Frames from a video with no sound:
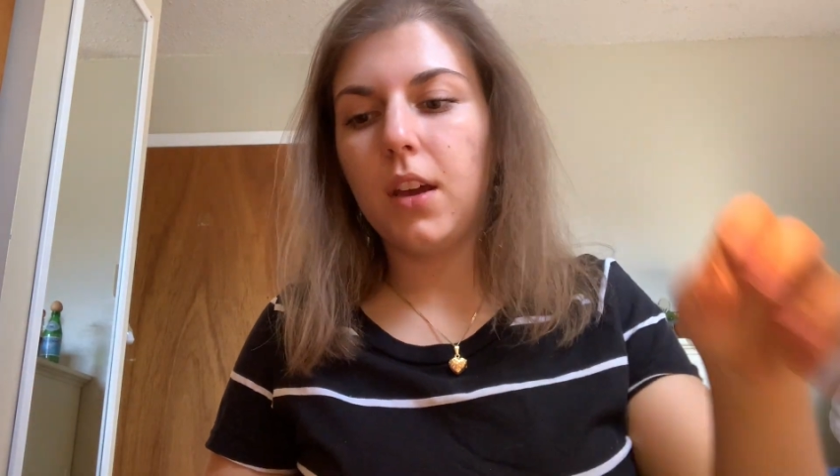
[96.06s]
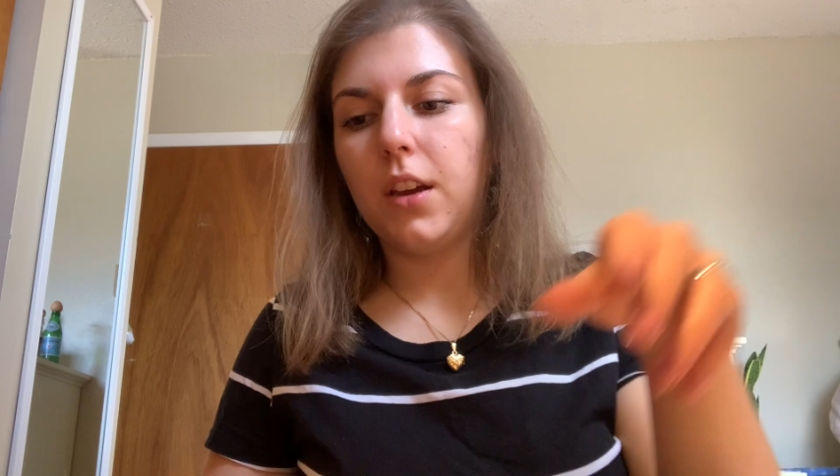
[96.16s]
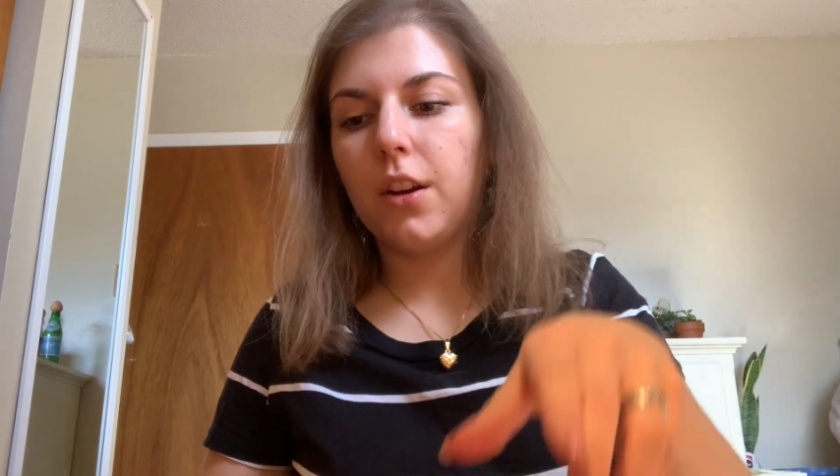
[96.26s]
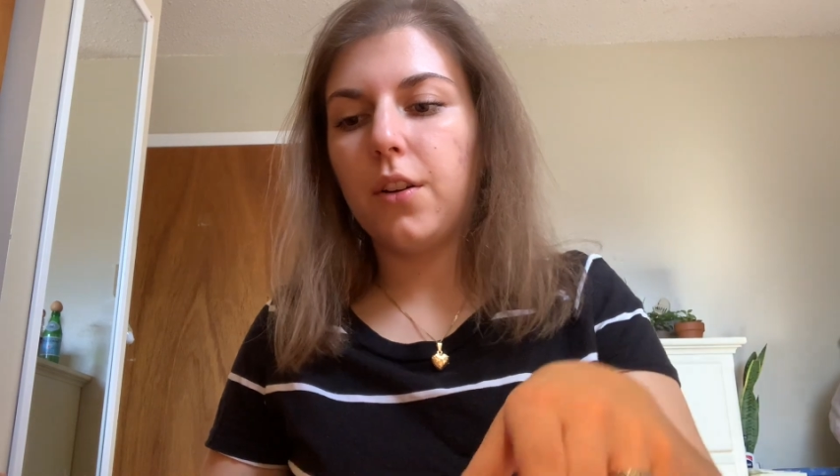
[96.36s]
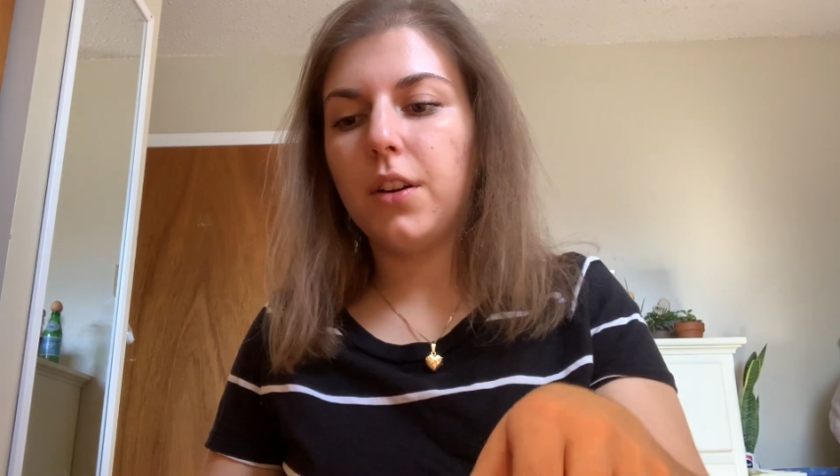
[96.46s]

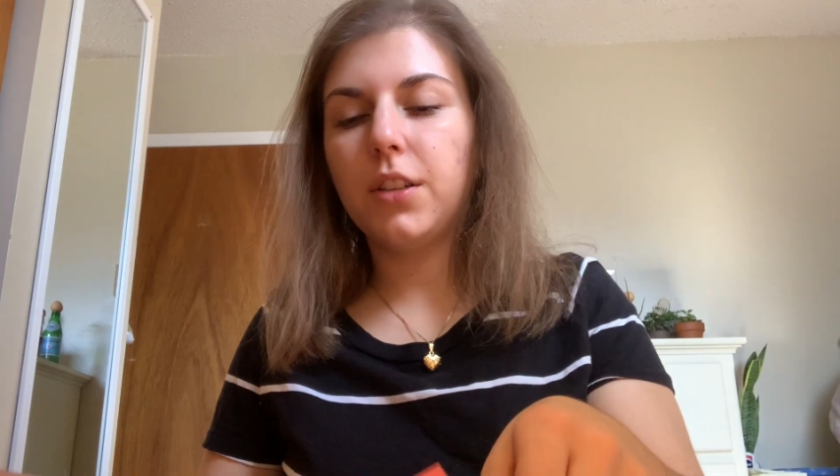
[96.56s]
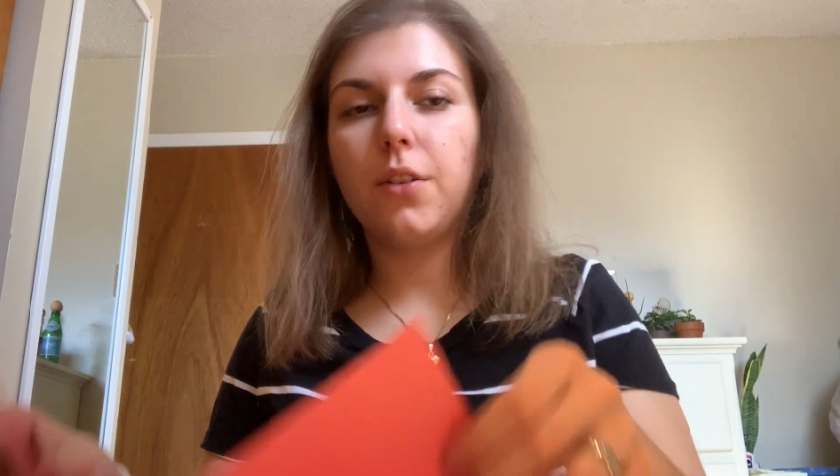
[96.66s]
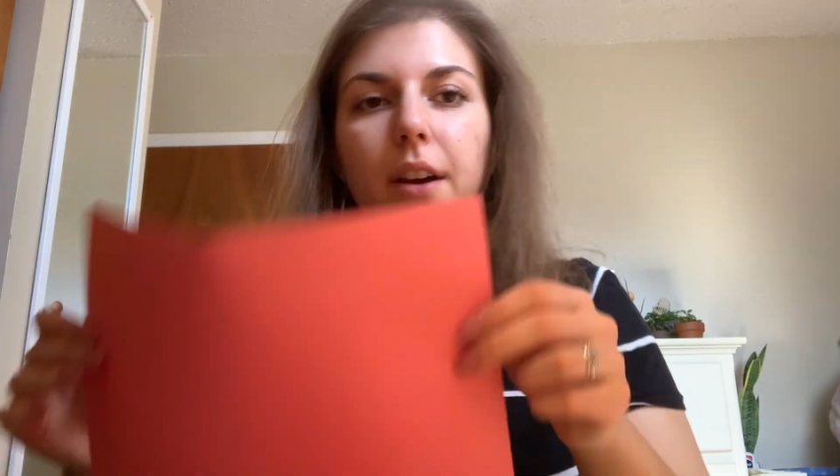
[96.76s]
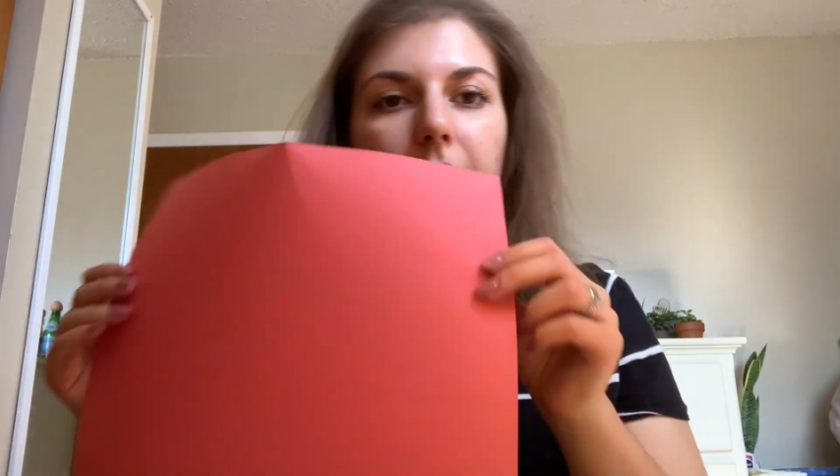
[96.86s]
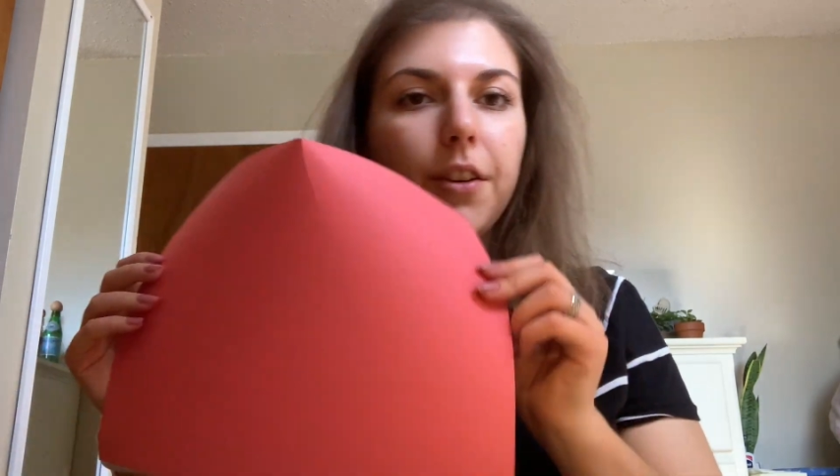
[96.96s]
you're going to
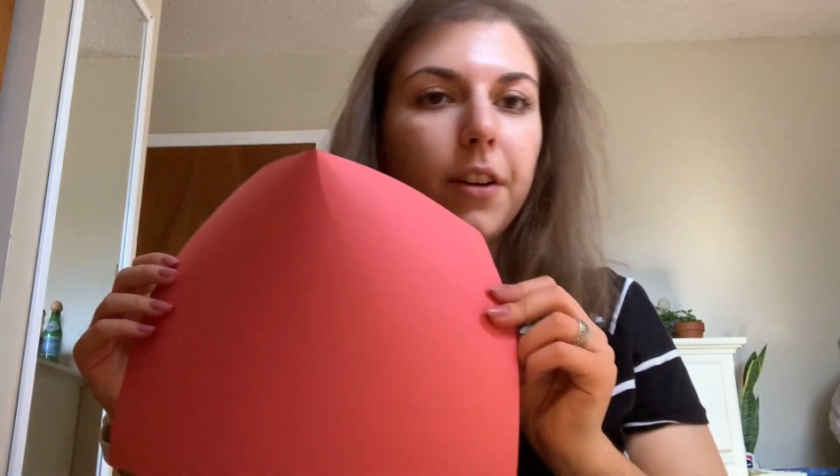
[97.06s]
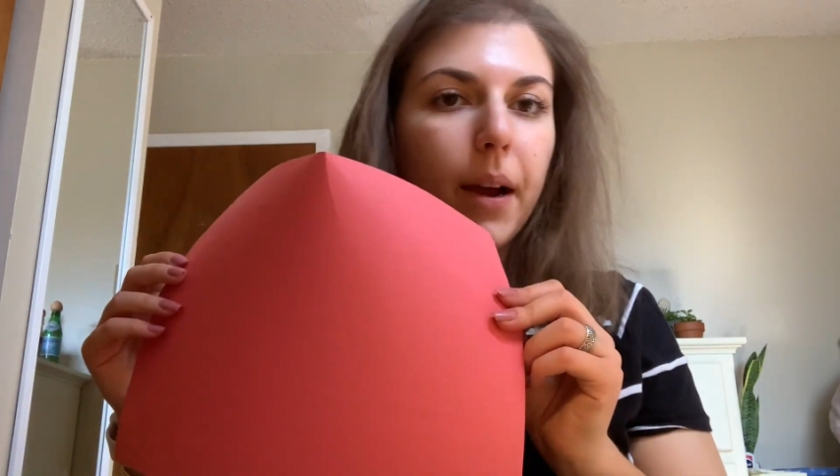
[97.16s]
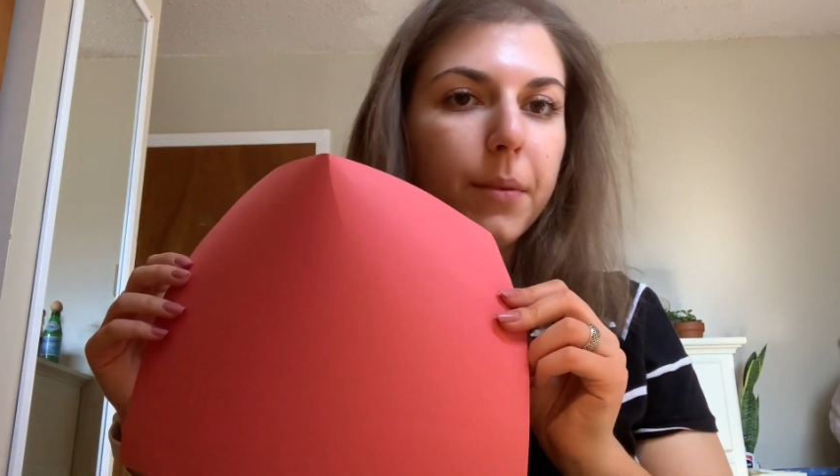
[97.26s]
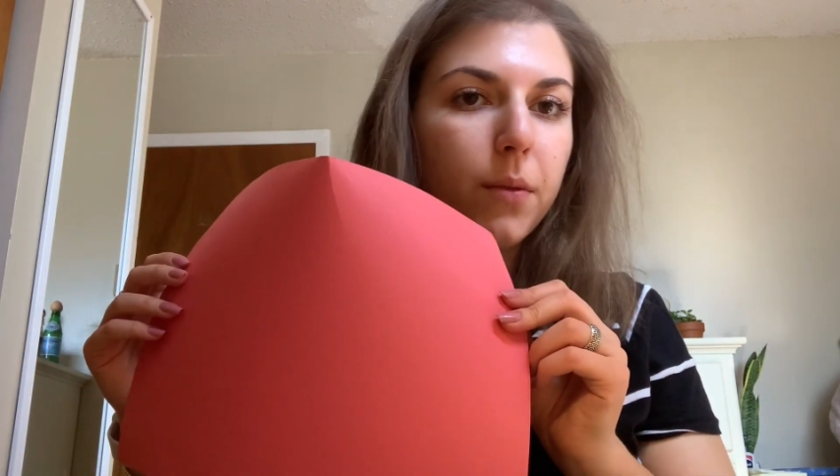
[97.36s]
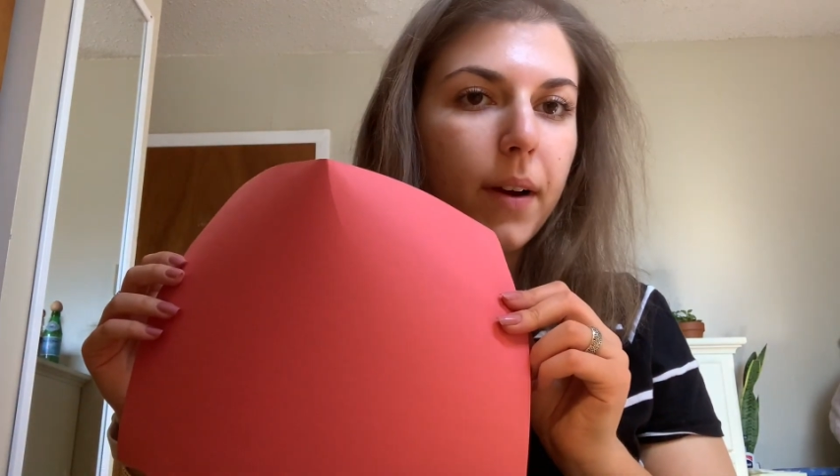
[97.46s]
go ahead and
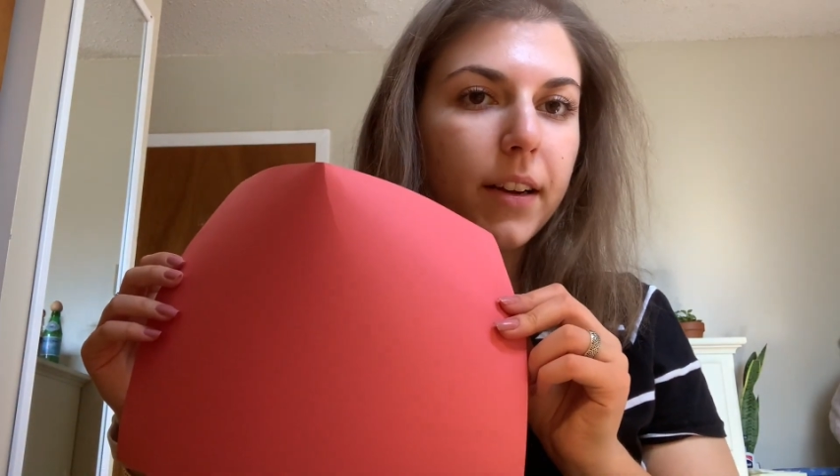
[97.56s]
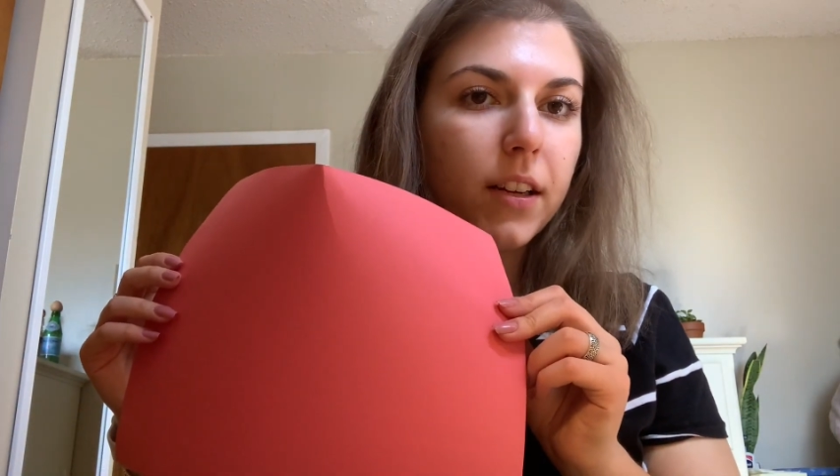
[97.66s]
grab your red